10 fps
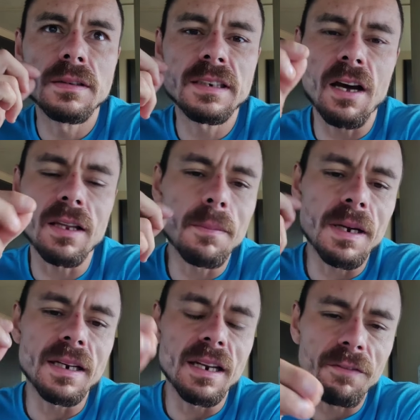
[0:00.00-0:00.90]
tell them a
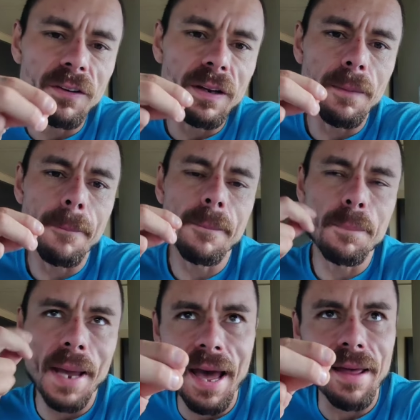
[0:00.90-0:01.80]
different
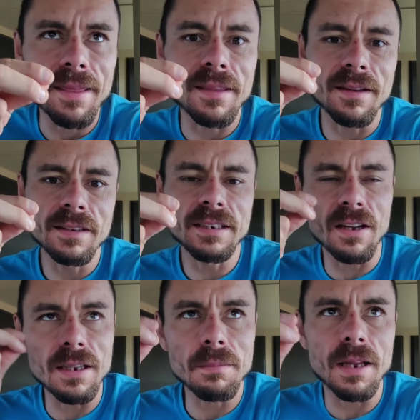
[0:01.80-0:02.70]
path,
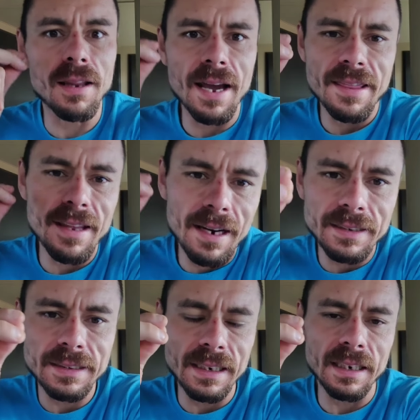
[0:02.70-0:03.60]
tell them the light that I
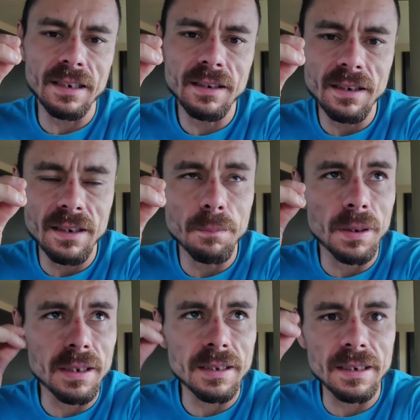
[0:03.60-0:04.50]
seen.
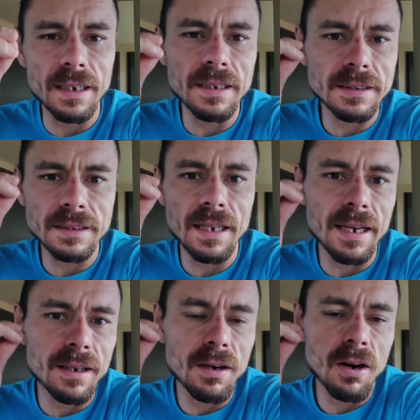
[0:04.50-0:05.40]
But the thing is, is
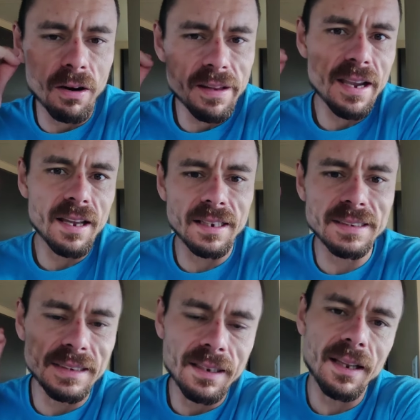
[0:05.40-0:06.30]
like, are they gonna
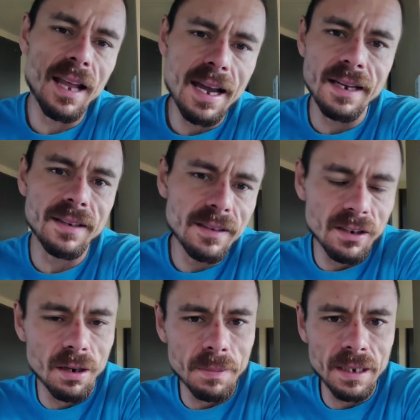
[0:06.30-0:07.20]
see the light? You
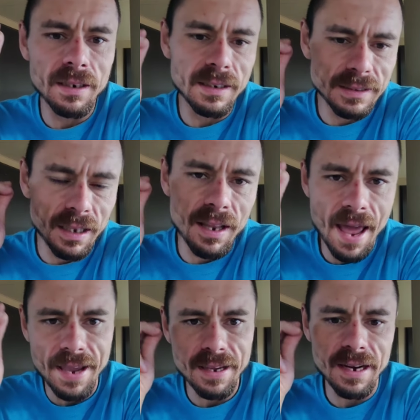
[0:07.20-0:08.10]
know what I mean? Is the
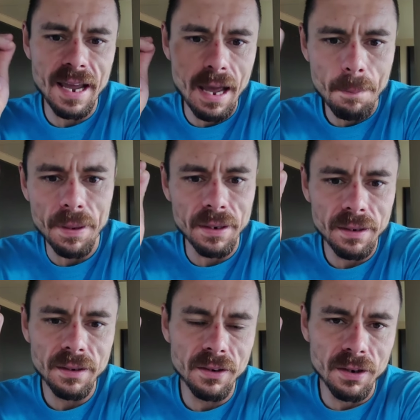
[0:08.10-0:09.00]
light gonna happen?
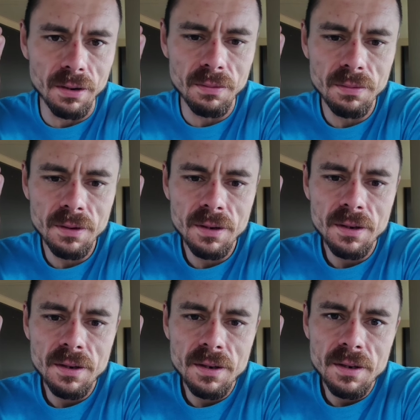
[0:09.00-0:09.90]
You know?
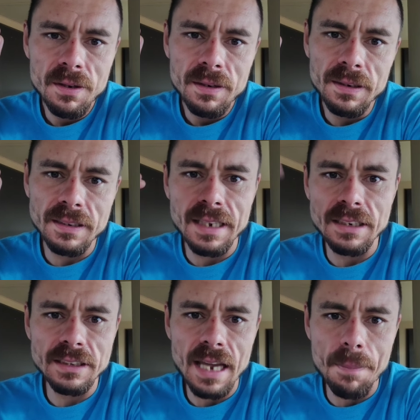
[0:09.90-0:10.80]
does that
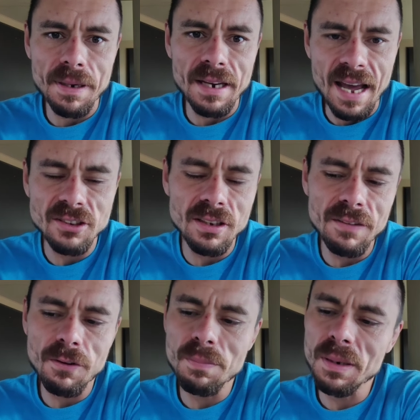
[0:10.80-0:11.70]
just happen naturally
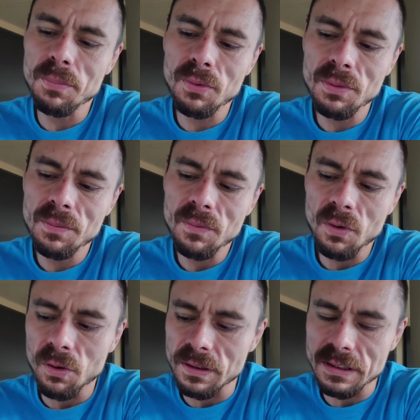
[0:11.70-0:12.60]
for people
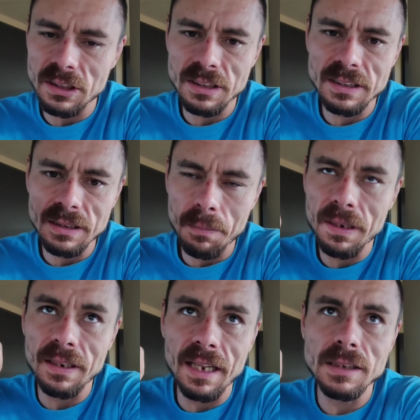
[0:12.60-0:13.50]
or is it just
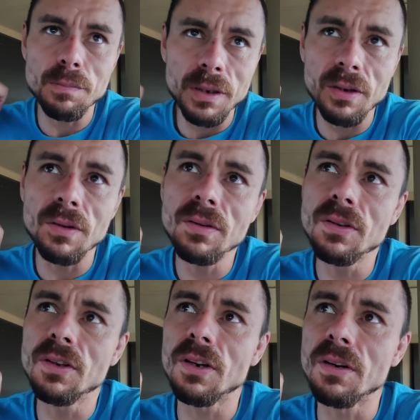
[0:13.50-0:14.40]
something that's built
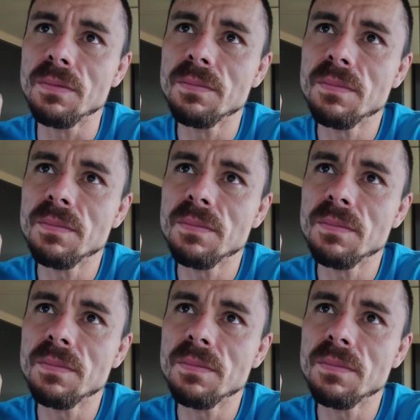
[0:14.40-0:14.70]
you know